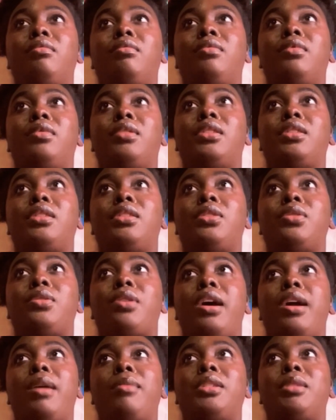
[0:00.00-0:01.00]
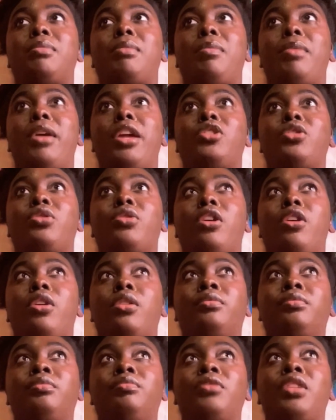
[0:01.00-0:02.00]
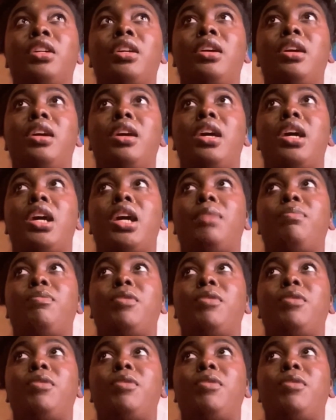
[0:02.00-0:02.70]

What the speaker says: subscribe to my Patreon and